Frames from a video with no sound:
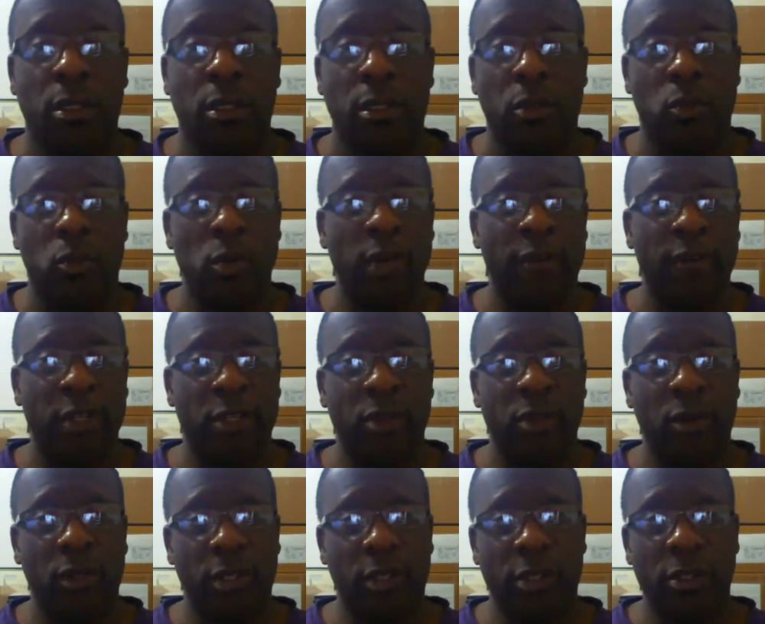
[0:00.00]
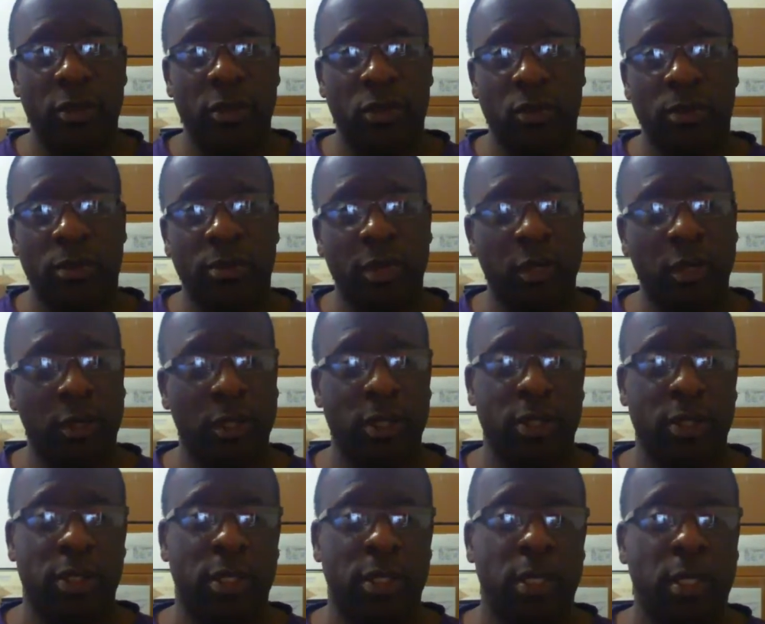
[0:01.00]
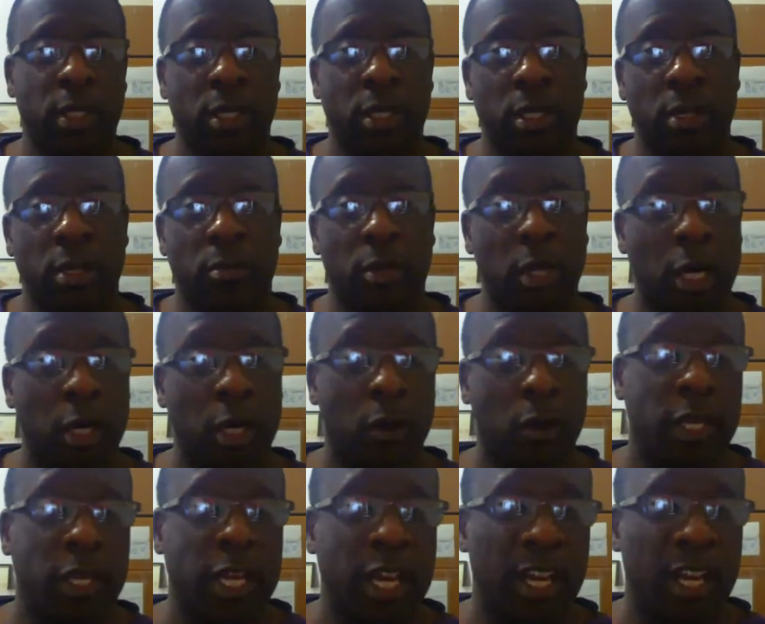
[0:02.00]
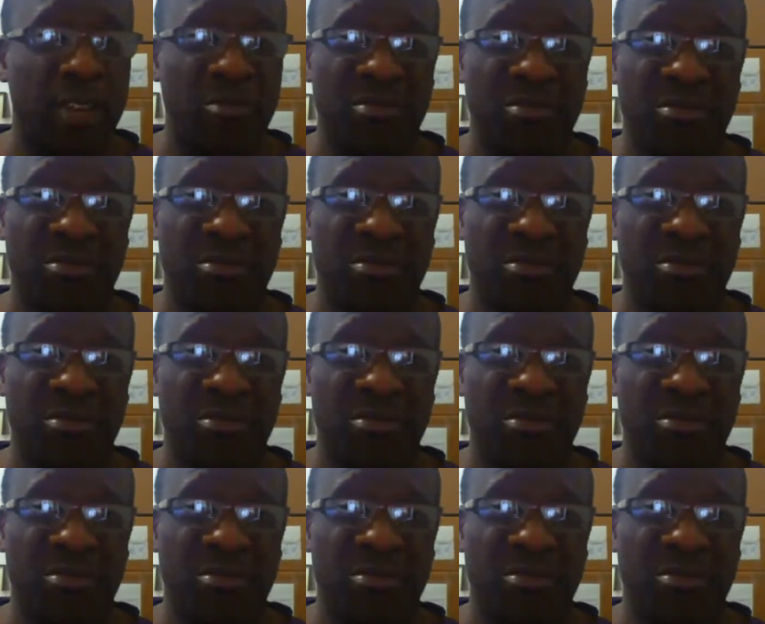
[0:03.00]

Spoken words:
Revit only deals with buildings, but AutoCAD,